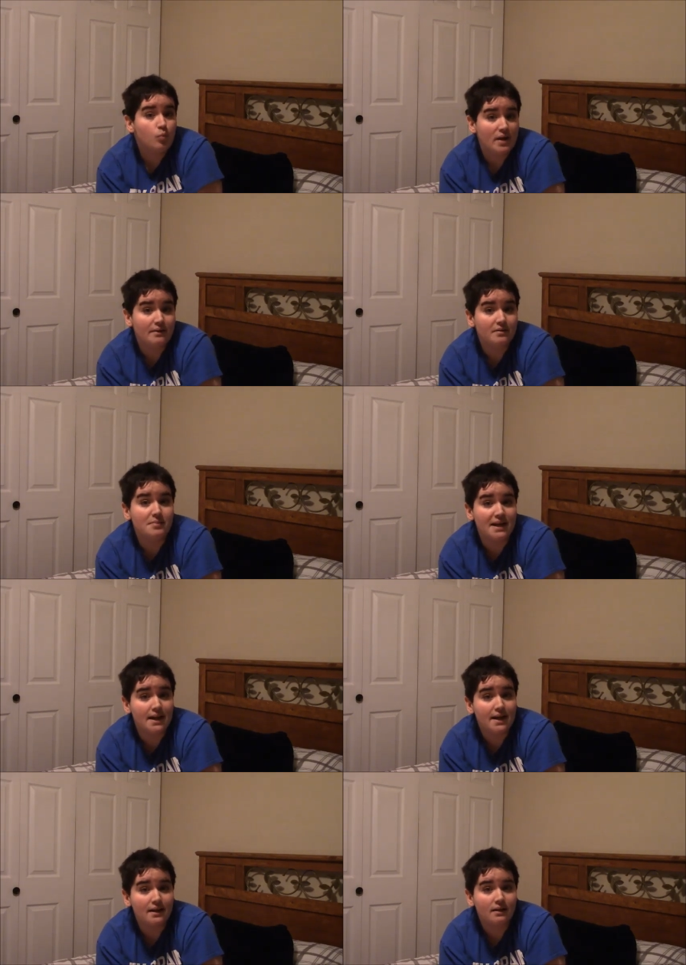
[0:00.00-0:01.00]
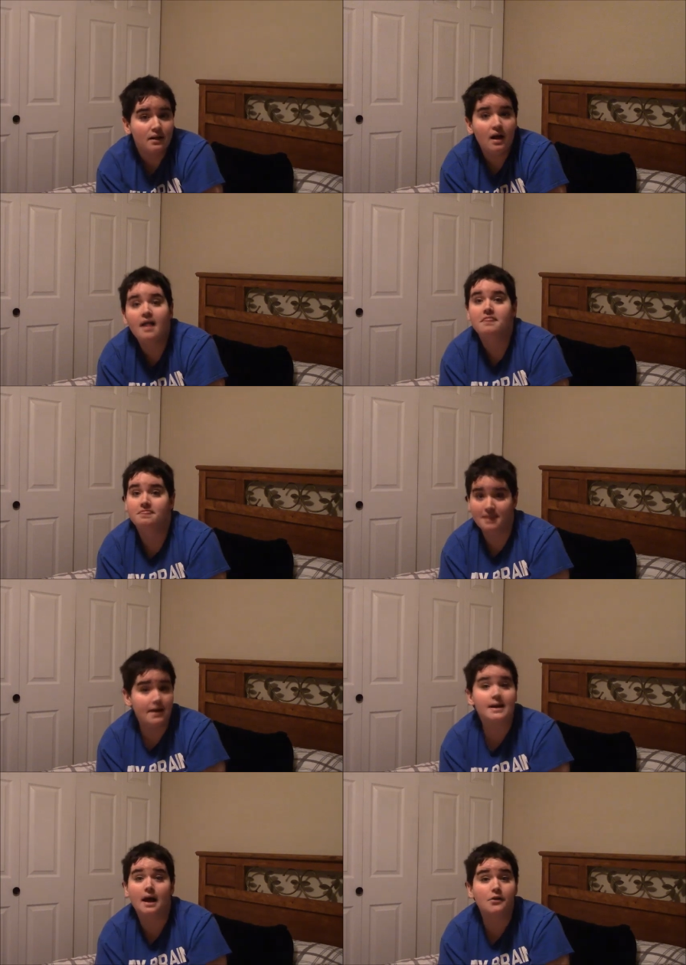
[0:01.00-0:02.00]
in the beginning,
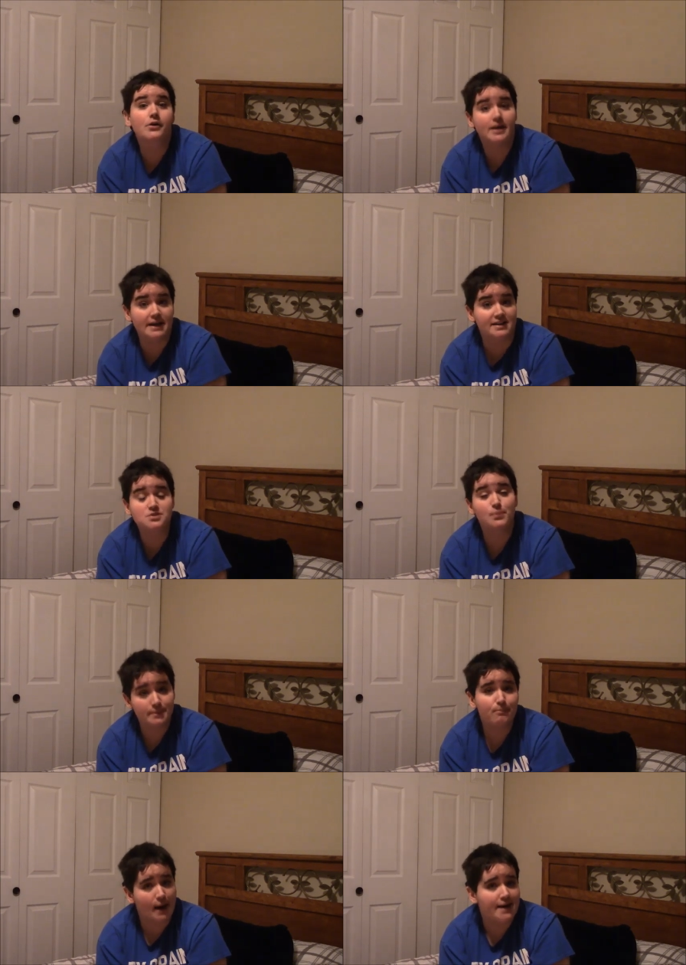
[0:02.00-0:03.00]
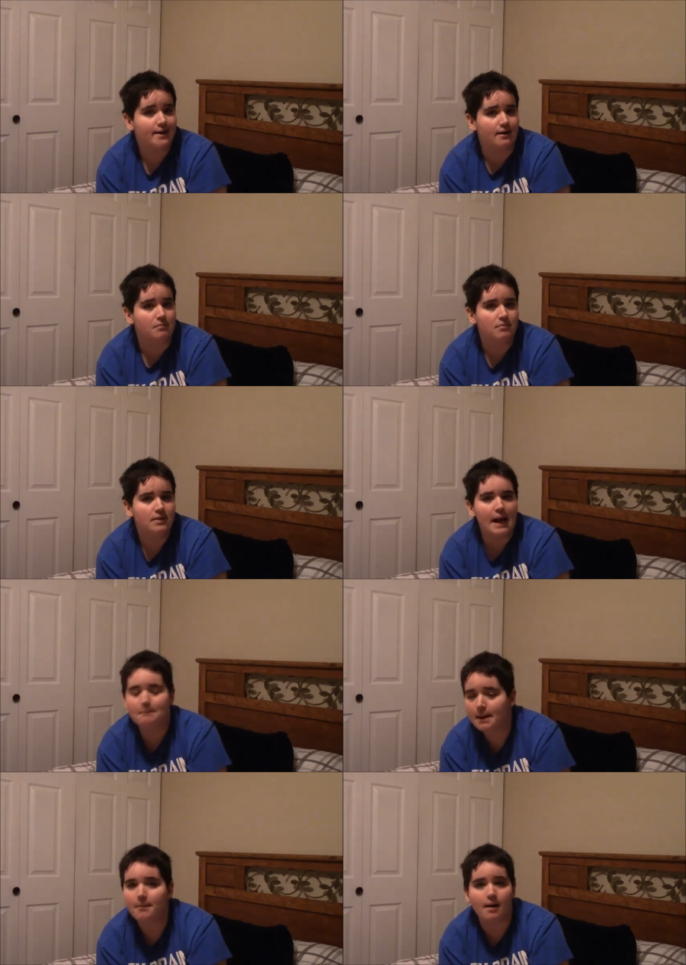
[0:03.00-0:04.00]
the other kids would break them. And
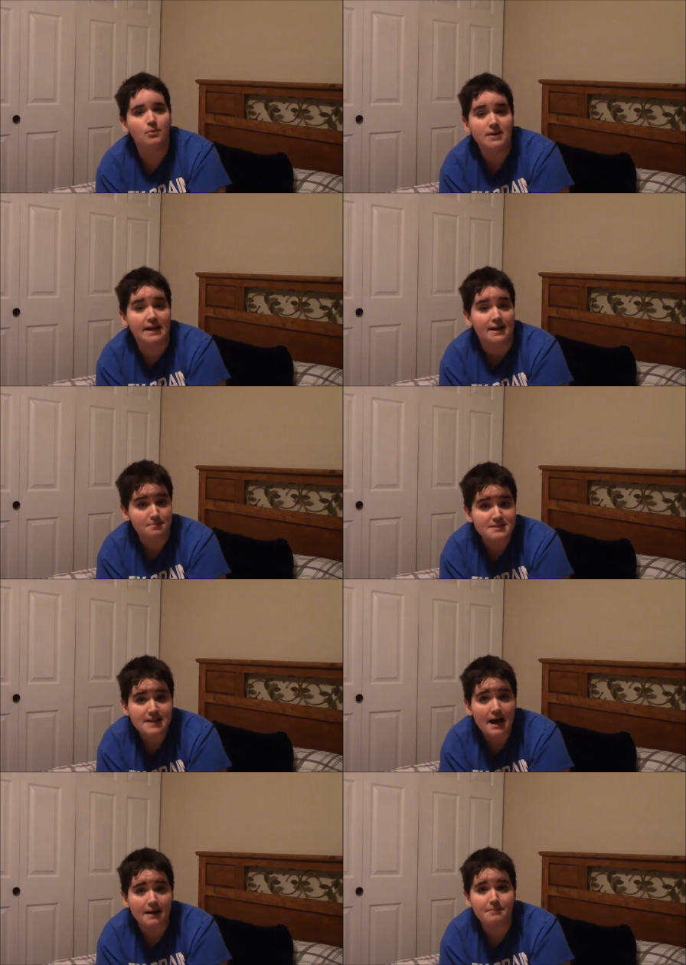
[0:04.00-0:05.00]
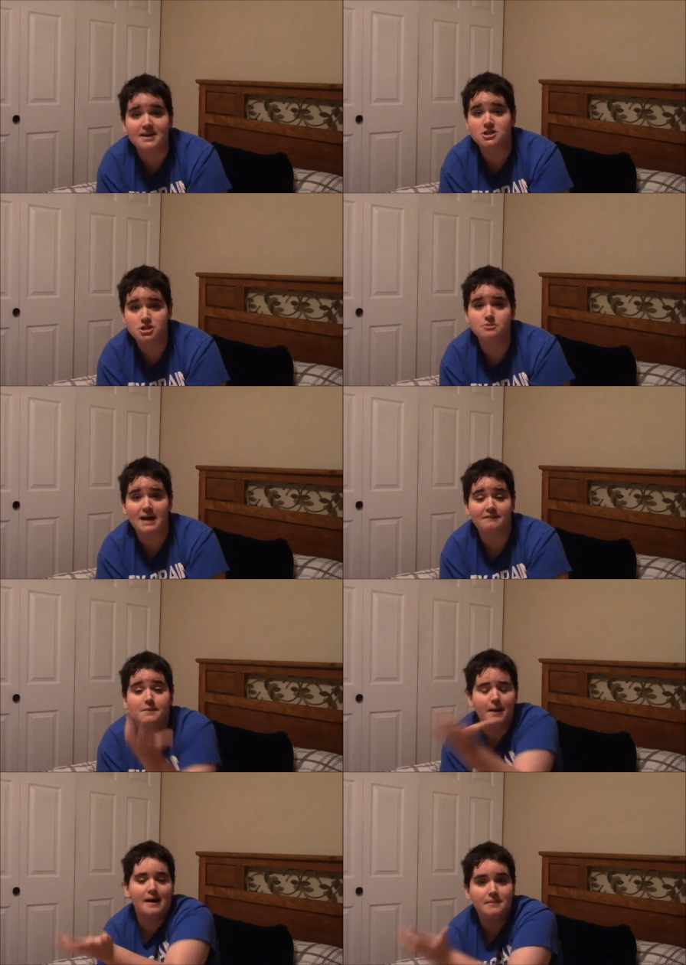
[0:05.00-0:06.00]
my mom would get upset because she would have to
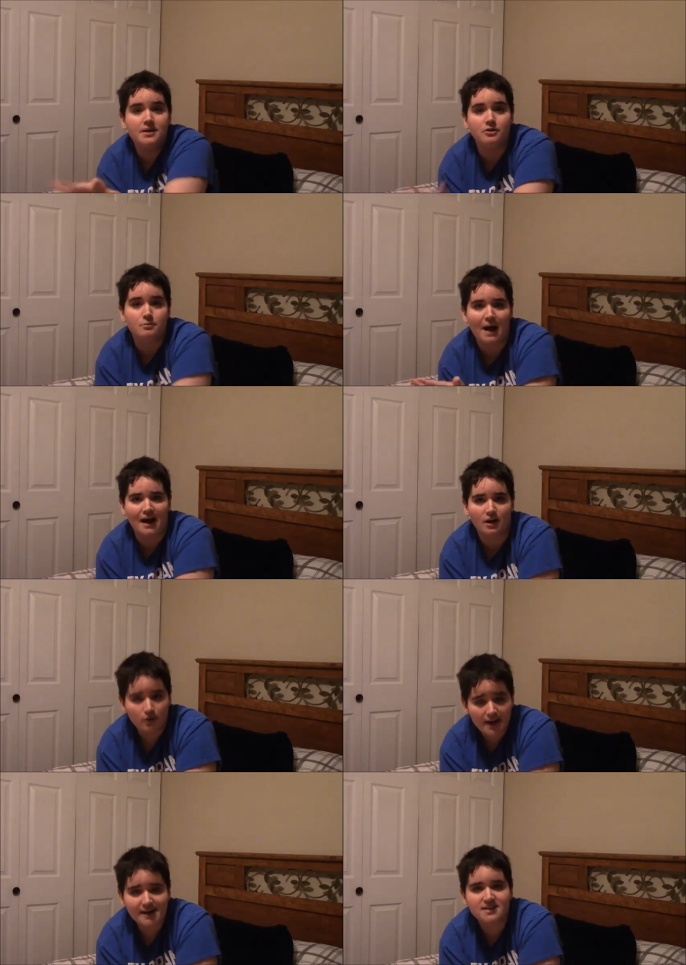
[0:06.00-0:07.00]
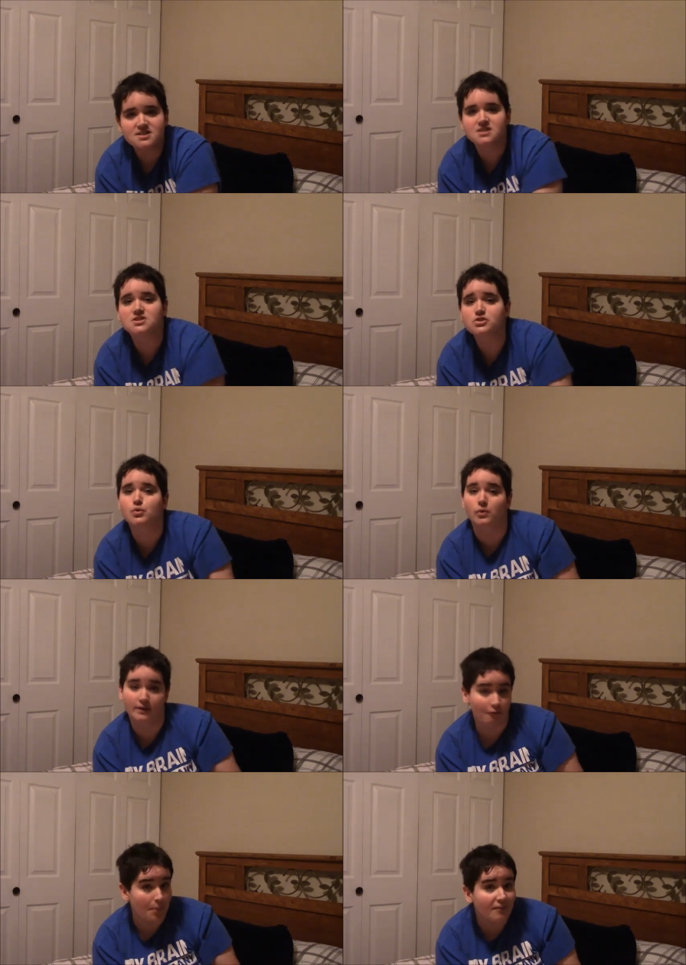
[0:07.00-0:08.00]
buy me a new pack of crayons because the school
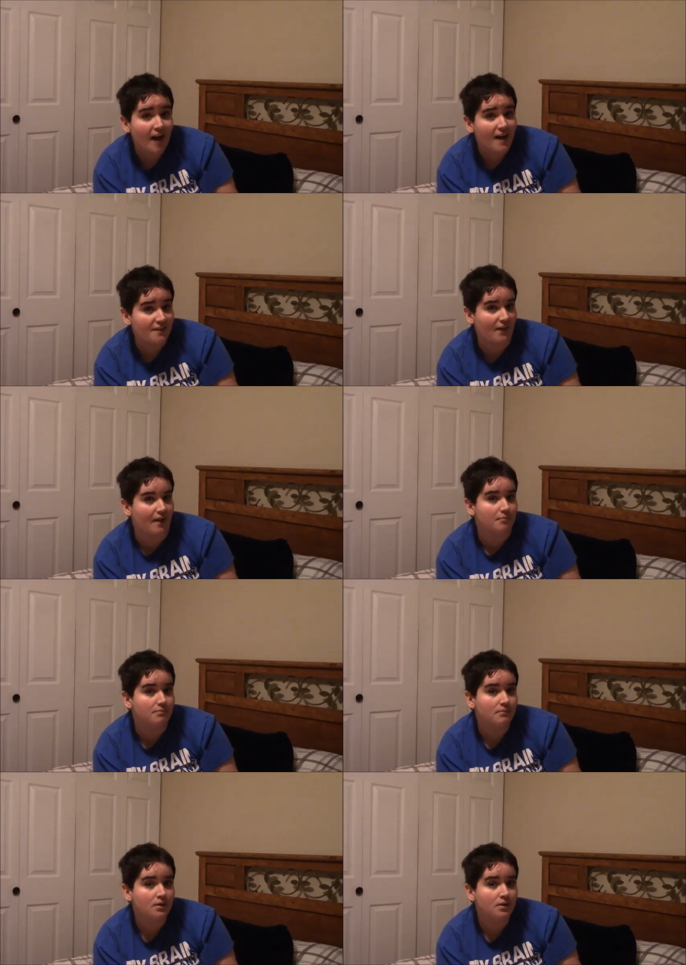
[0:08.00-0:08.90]
never provided them.